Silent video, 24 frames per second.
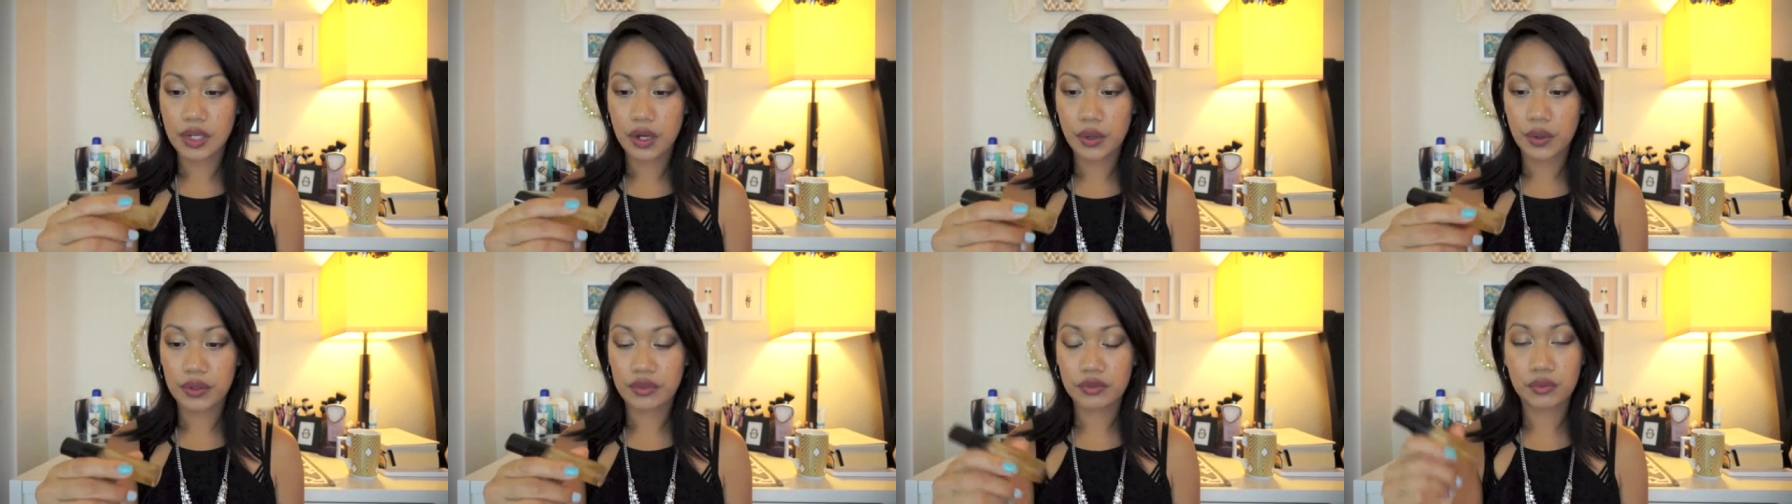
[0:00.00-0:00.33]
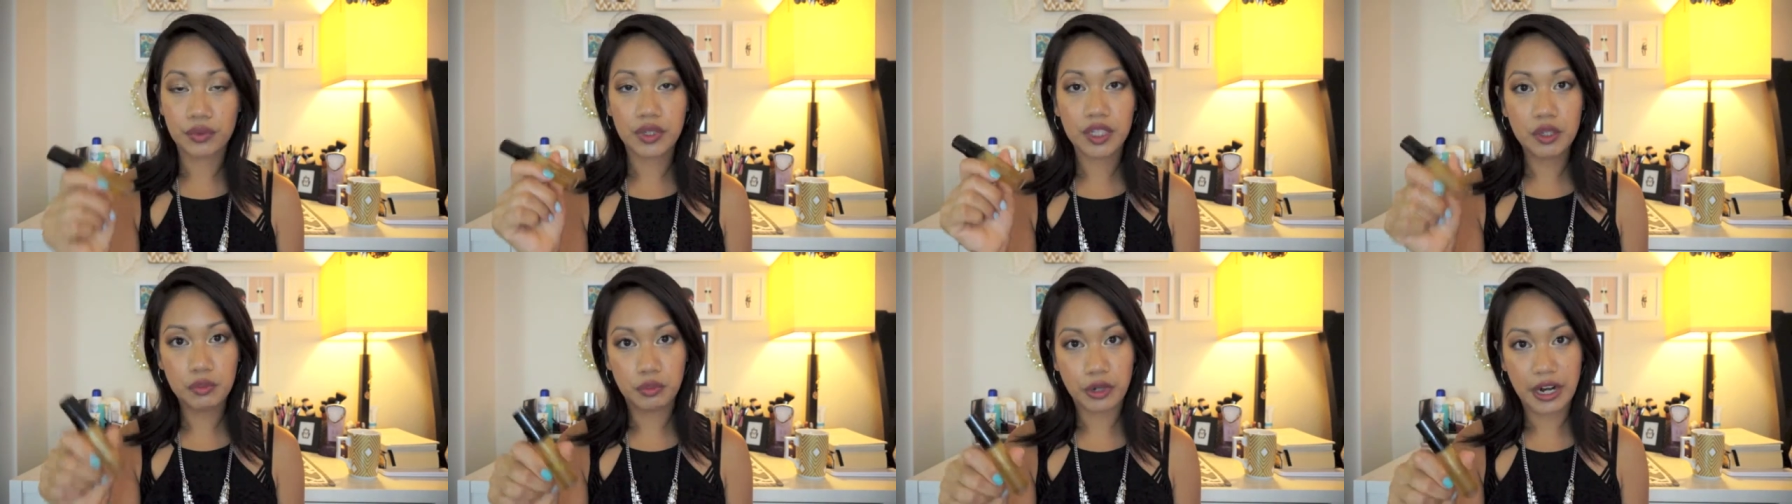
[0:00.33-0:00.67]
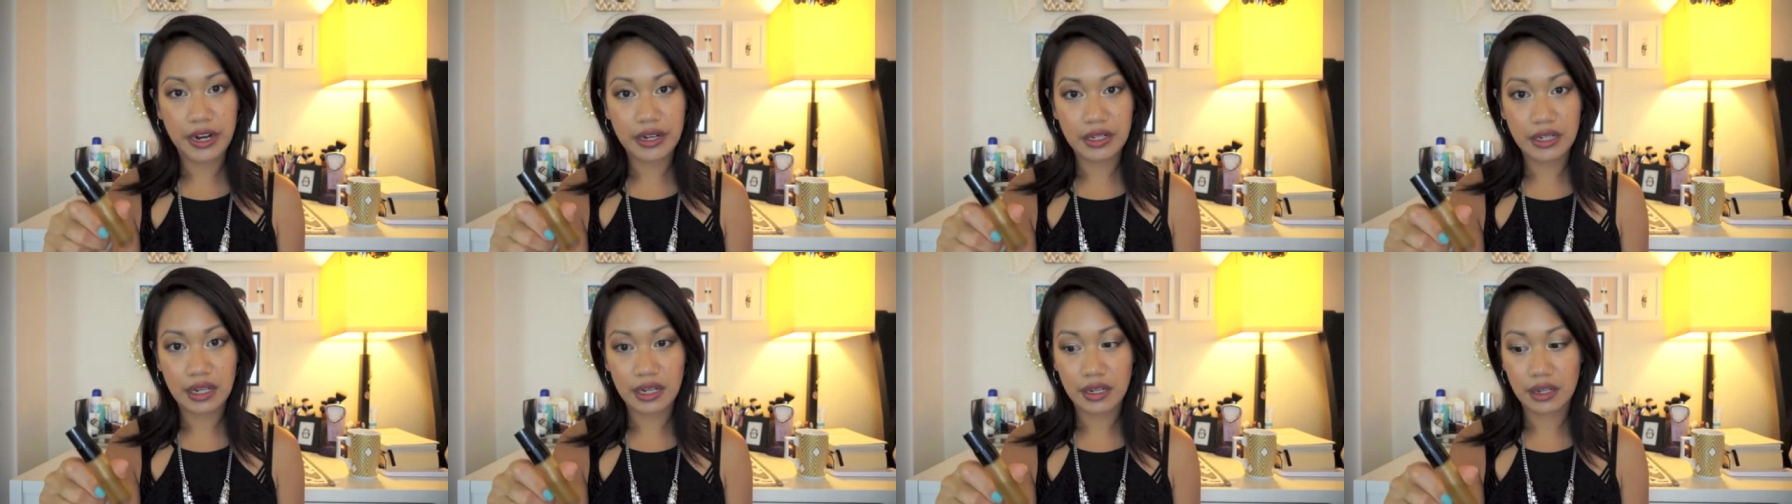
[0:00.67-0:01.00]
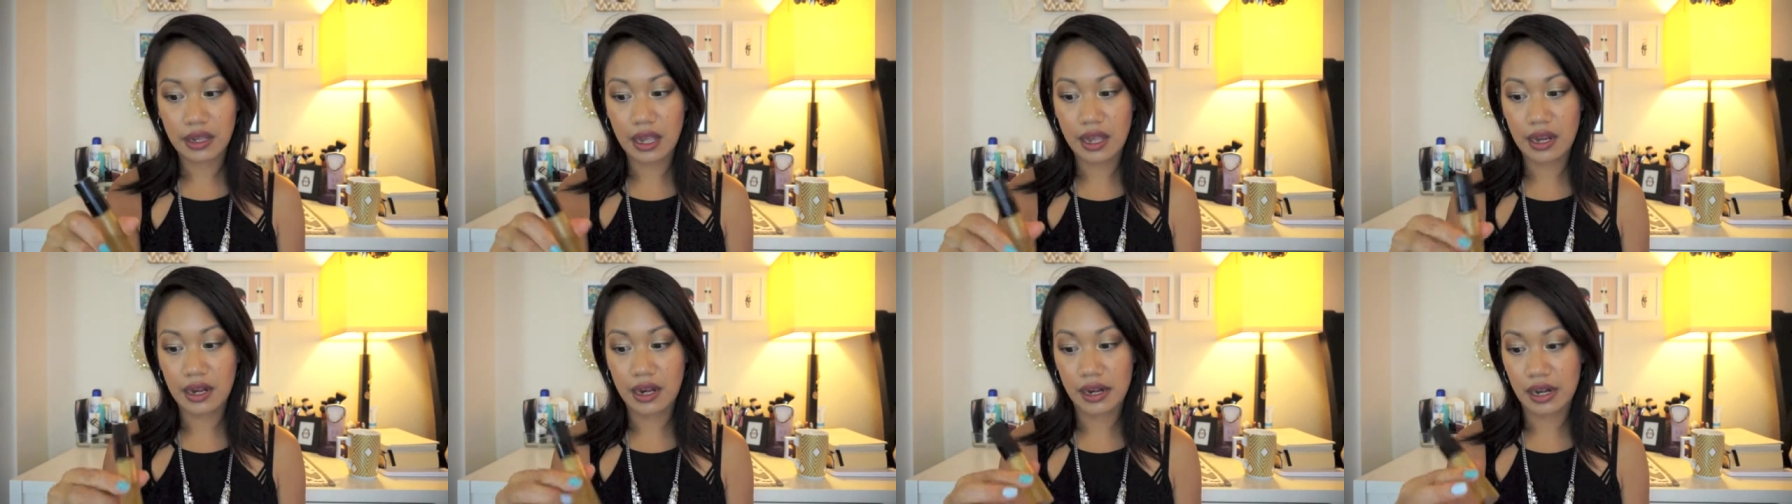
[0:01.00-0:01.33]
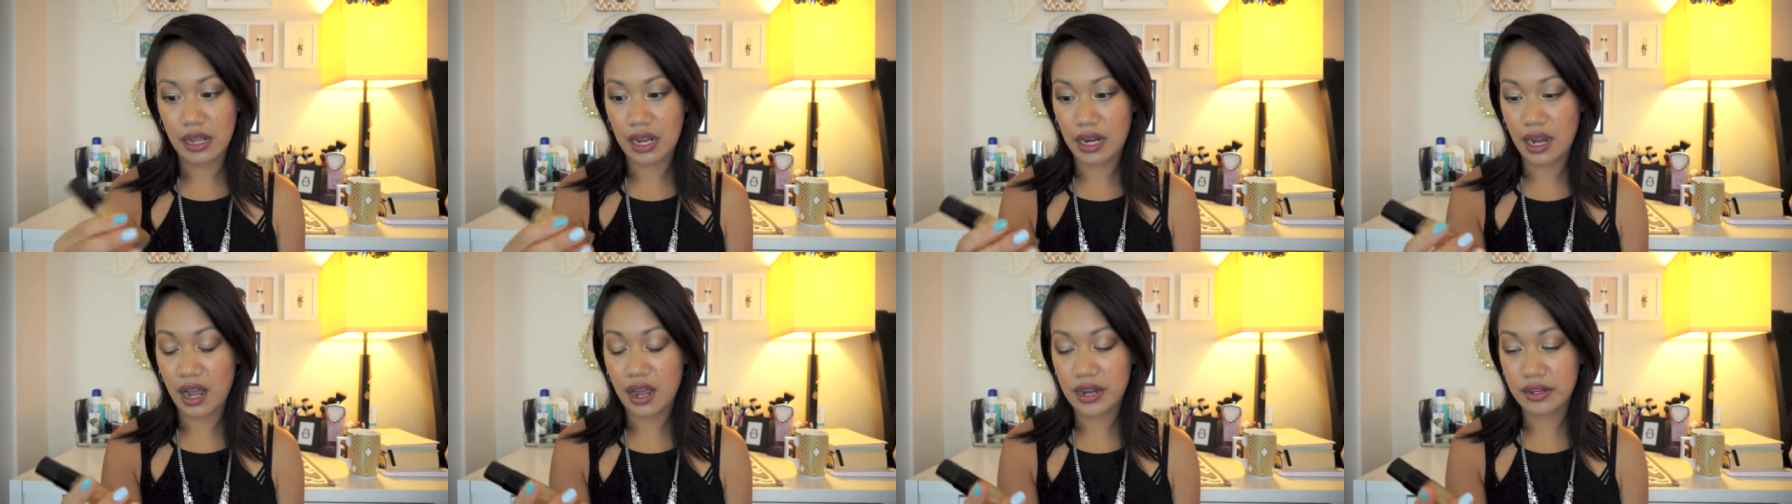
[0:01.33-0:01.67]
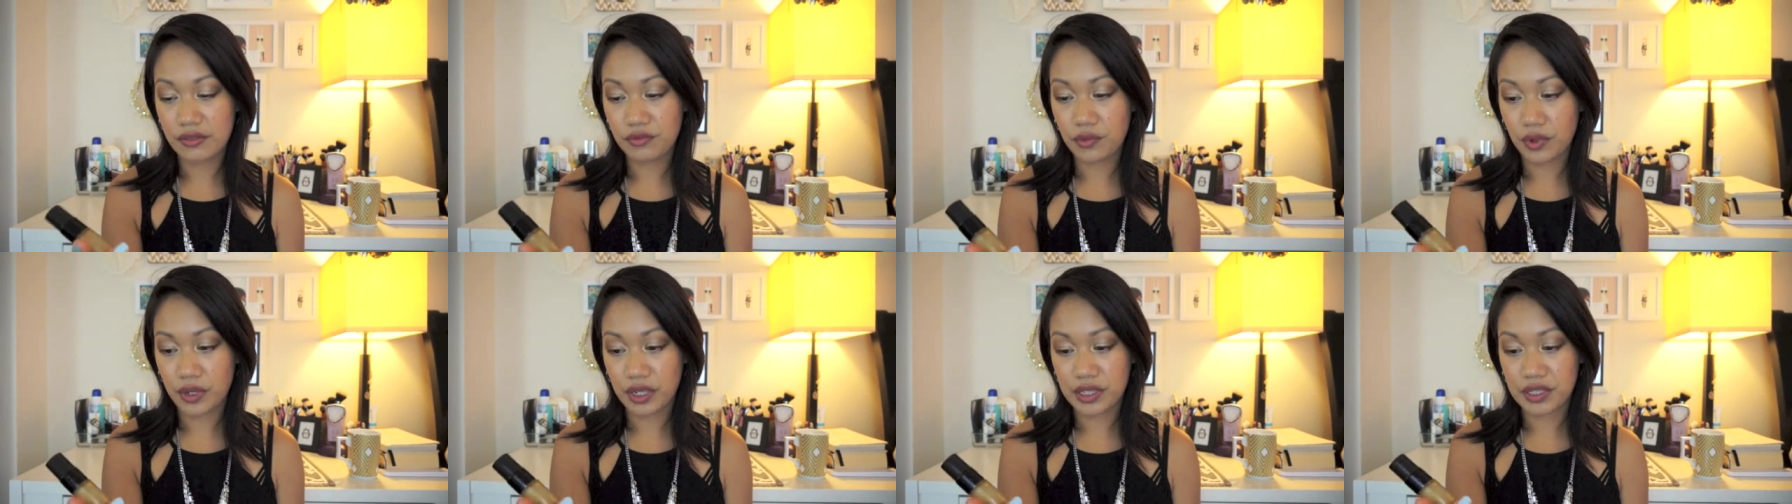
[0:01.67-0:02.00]
So it's really brightening and it kind
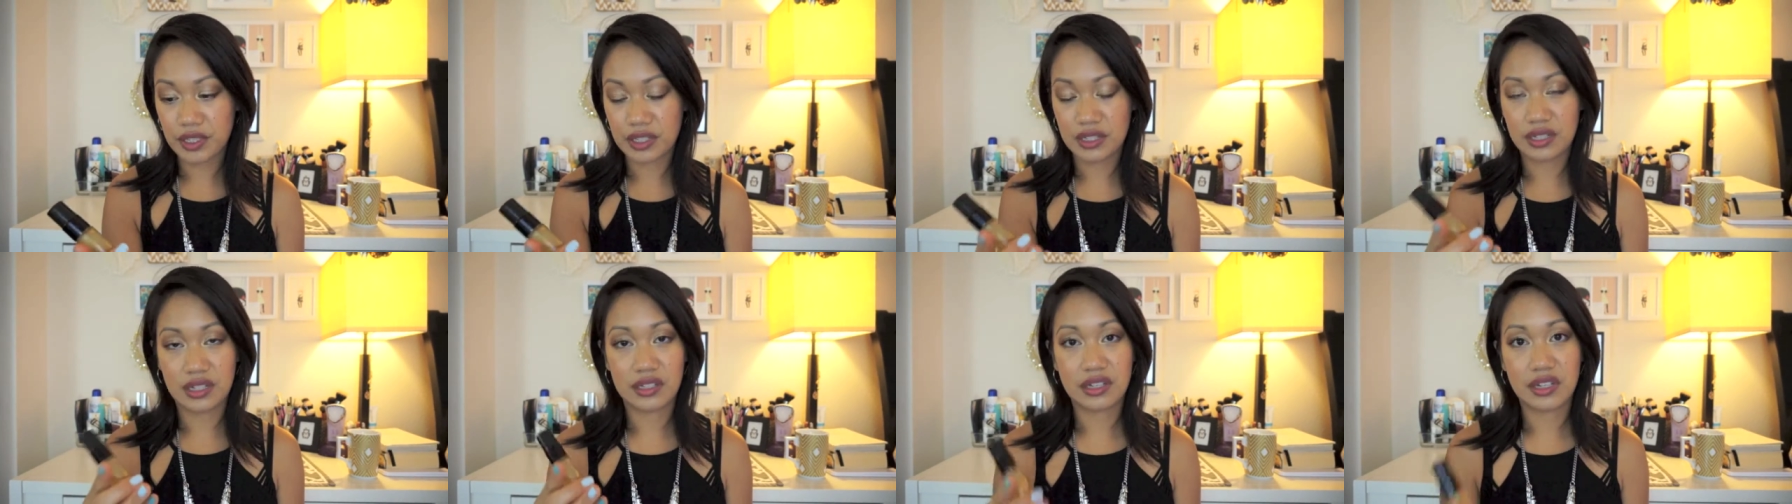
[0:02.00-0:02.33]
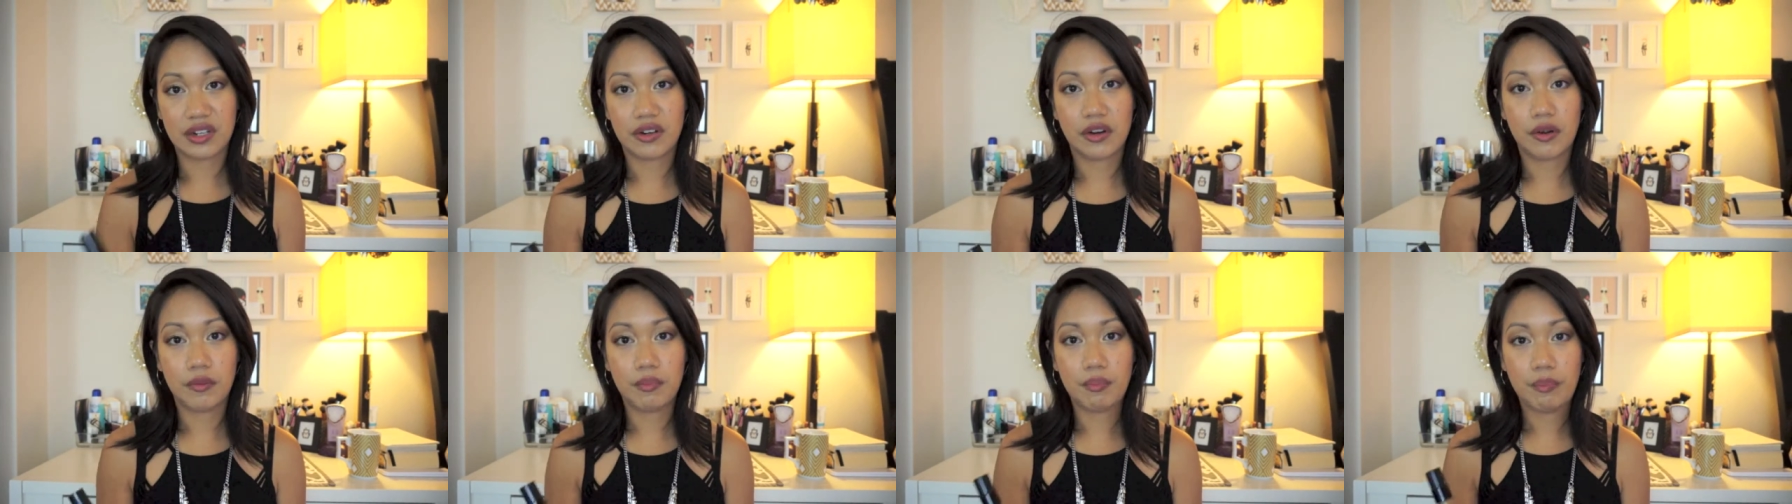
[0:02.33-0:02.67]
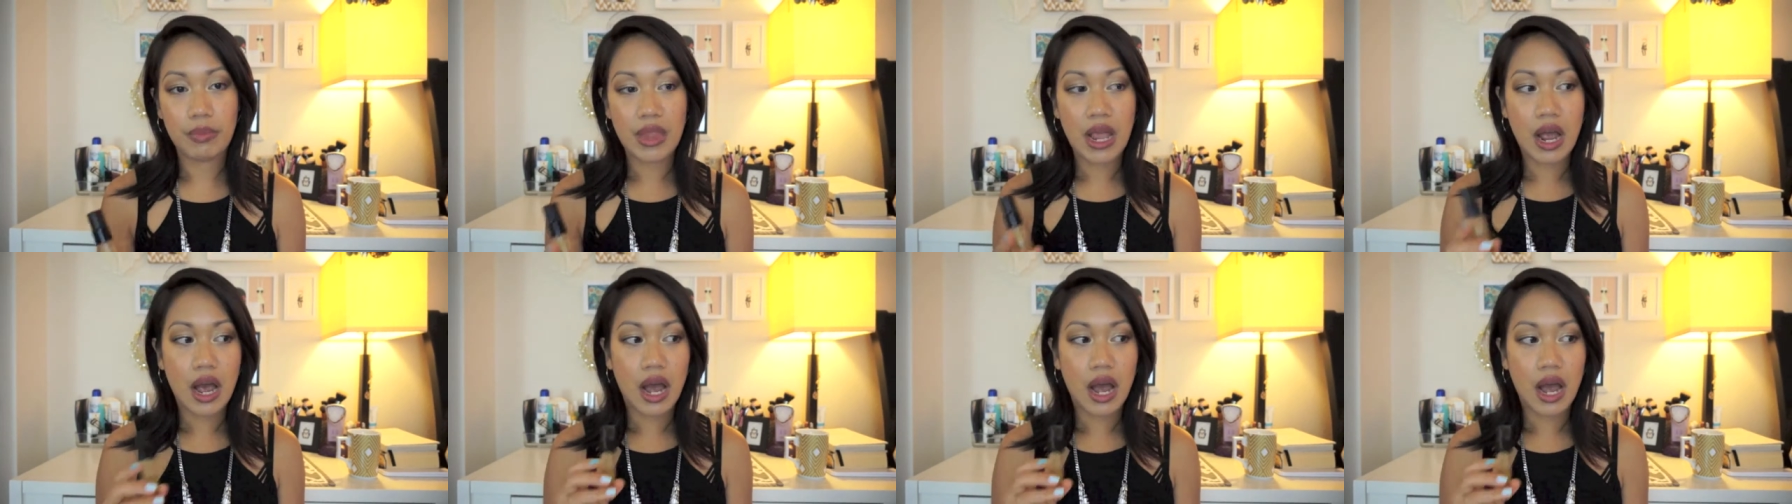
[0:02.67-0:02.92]
of works as a serum.